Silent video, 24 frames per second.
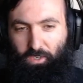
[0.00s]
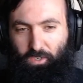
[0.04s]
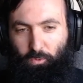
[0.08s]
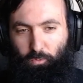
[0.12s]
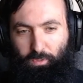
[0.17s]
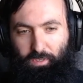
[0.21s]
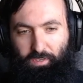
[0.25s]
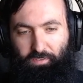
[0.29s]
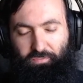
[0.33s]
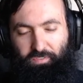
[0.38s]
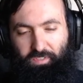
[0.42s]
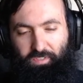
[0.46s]

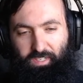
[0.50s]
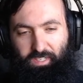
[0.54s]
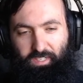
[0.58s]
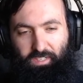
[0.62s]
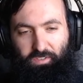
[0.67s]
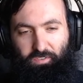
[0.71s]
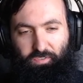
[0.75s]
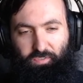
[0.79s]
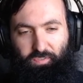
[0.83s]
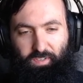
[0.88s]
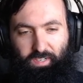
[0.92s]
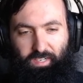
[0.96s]
We have
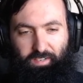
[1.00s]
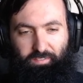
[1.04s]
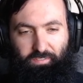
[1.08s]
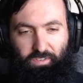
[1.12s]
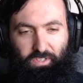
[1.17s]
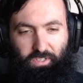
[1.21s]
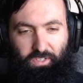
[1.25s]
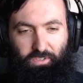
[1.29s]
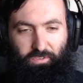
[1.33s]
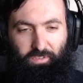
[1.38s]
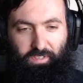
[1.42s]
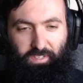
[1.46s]
95
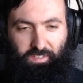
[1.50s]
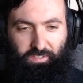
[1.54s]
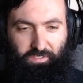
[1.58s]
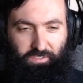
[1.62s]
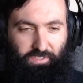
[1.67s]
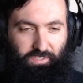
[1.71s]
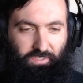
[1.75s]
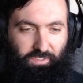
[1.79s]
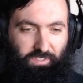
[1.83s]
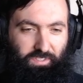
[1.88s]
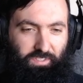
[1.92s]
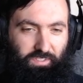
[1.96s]
all res,
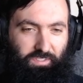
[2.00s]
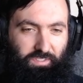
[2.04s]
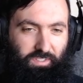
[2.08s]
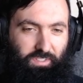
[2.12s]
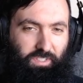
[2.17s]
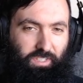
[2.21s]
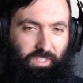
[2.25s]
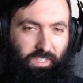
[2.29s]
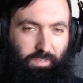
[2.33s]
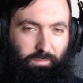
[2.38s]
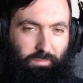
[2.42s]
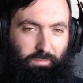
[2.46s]
so this is a
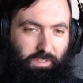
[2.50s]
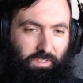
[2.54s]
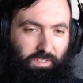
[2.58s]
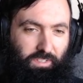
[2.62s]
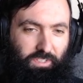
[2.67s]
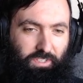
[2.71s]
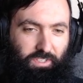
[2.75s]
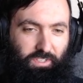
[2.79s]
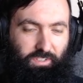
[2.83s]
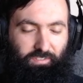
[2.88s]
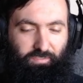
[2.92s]
combination